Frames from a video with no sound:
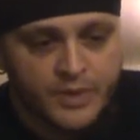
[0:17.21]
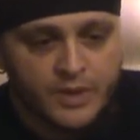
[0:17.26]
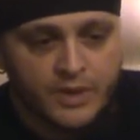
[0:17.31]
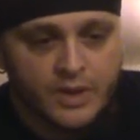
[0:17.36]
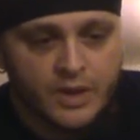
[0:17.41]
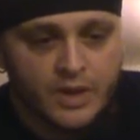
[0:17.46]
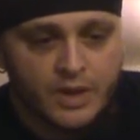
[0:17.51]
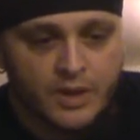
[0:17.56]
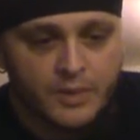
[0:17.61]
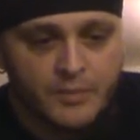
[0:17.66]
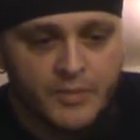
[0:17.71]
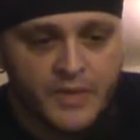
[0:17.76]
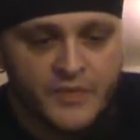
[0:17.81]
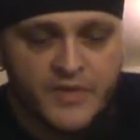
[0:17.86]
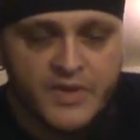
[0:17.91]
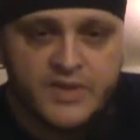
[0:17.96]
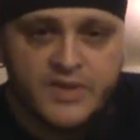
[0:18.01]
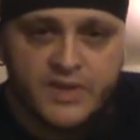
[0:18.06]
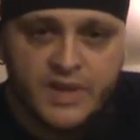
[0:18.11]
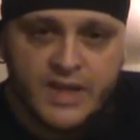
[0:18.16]
In
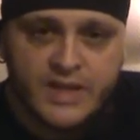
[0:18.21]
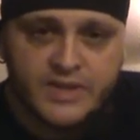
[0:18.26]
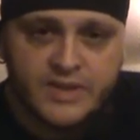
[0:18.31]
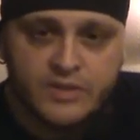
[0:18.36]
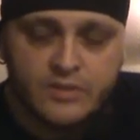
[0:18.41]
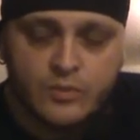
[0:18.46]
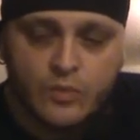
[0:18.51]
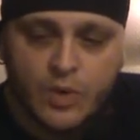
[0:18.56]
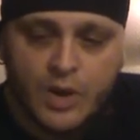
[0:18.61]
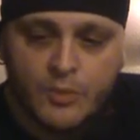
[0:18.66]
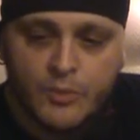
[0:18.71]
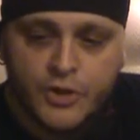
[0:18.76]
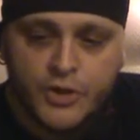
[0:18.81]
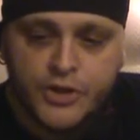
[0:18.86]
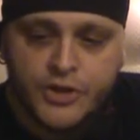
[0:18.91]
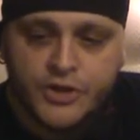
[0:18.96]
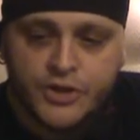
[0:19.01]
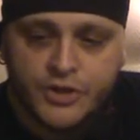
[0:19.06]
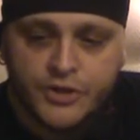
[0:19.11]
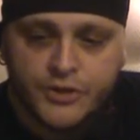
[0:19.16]
this lesson, what I'm going to
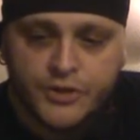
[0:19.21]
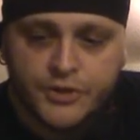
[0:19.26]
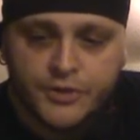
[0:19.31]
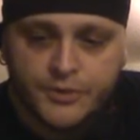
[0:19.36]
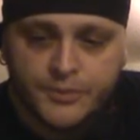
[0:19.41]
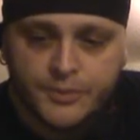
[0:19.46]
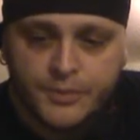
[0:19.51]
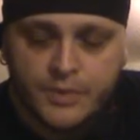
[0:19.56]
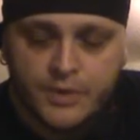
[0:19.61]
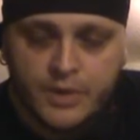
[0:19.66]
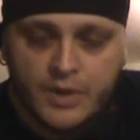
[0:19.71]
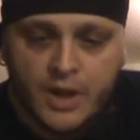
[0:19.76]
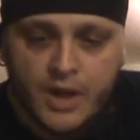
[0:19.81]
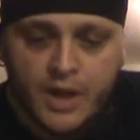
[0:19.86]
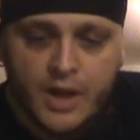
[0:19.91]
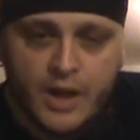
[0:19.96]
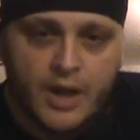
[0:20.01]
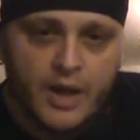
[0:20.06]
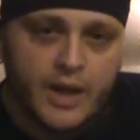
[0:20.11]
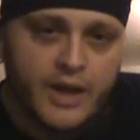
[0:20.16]
show you
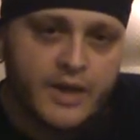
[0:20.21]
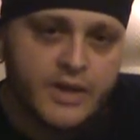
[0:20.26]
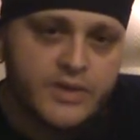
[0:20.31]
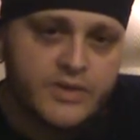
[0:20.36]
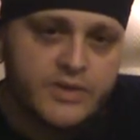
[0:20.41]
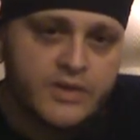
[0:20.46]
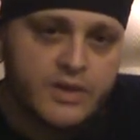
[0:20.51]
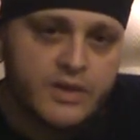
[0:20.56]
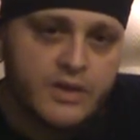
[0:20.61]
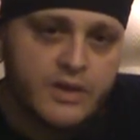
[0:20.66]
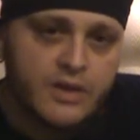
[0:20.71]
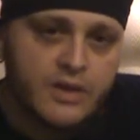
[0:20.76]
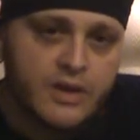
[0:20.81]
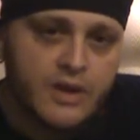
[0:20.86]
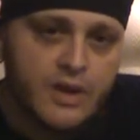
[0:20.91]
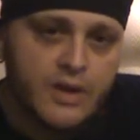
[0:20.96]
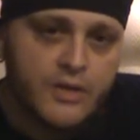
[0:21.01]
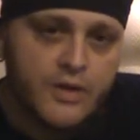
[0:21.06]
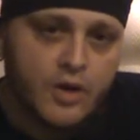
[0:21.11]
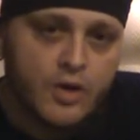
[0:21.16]
is
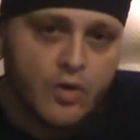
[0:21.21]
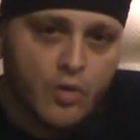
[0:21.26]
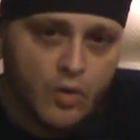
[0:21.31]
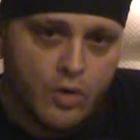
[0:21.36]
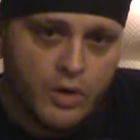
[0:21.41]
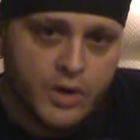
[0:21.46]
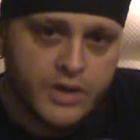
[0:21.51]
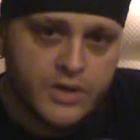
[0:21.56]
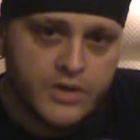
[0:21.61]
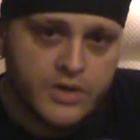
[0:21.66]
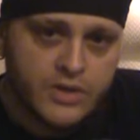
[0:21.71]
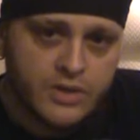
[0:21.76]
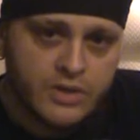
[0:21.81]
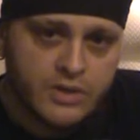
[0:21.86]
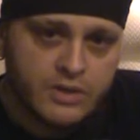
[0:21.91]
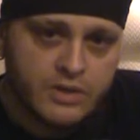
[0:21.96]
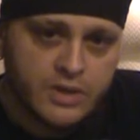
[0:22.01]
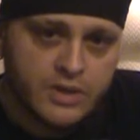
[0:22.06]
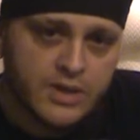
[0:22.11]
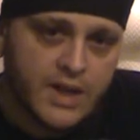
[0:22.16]
the chords,
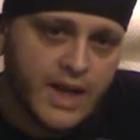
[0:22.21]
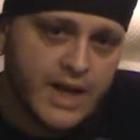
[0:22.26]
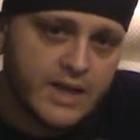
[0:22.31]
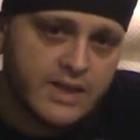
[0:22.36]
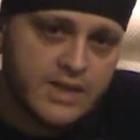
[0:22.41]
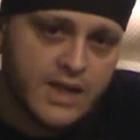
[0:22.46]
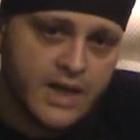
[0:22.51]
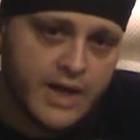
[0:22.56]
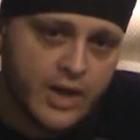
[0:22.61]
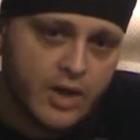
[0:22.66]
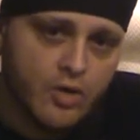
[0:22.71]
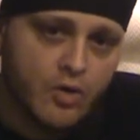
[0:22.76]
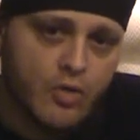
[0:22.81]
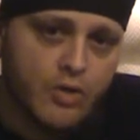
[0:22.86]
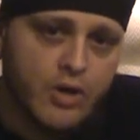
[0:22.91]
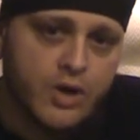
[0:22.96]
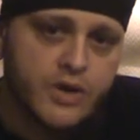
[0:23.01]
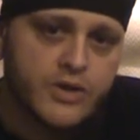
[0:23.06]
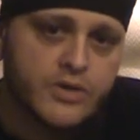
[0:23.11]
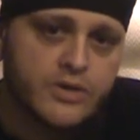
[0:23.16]
the diatonic
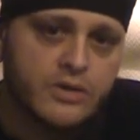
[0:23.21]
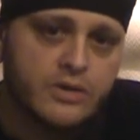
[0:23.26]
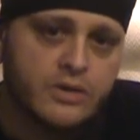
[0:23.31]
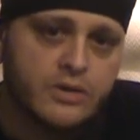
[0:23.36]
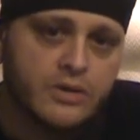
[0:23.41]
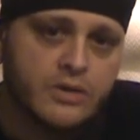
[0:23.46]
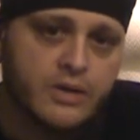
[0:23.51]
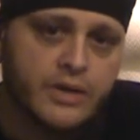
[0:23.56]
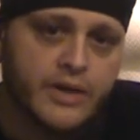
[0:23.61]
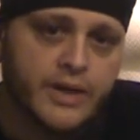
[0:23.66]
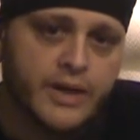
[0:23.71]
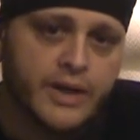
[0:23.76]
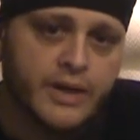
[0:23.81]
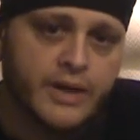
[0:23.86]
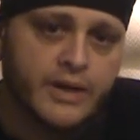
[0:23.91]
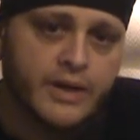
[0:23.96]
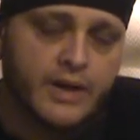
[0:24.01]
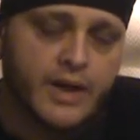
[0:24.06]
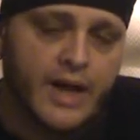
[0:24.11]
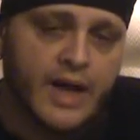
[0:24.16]
chords
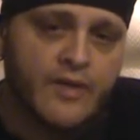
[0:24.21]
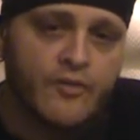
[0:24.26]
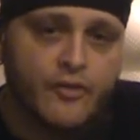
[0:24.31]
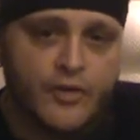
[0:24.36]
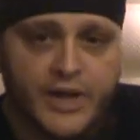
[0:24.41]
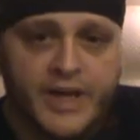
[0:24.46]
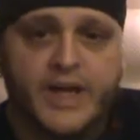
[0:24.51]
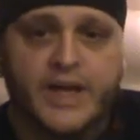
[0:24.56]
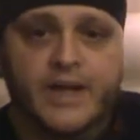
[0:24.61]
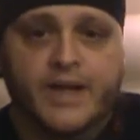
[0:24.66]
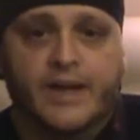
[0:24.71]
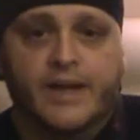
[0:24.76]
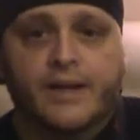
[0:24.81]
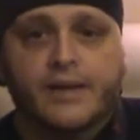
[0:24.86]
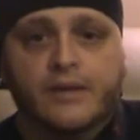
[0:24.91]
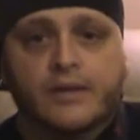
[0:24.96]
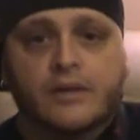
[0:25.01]
in every key.